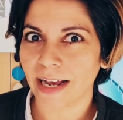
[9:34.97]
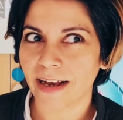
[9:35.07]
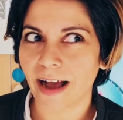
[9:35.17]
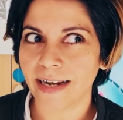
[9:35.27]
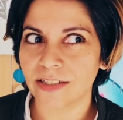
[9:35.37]

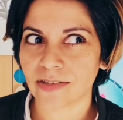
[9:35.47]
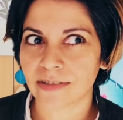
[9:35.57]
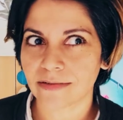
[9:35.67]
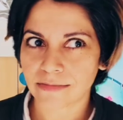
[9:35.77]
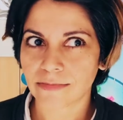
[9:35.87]
Like, I
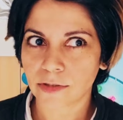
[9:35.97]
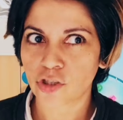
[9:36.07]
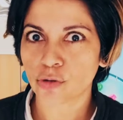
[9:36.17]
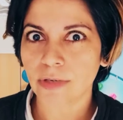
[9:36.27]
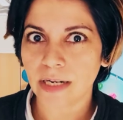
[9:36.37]
just
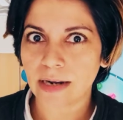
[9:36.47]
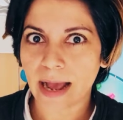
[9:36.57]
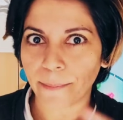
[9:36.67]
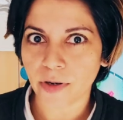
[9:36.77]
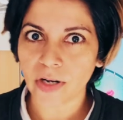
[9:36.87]
shoot and
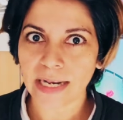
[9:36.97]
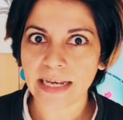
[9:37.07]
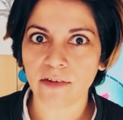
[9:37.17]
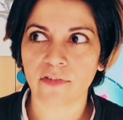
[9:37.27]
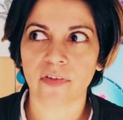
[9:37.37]
I'm going to
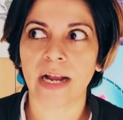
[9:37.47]
leave.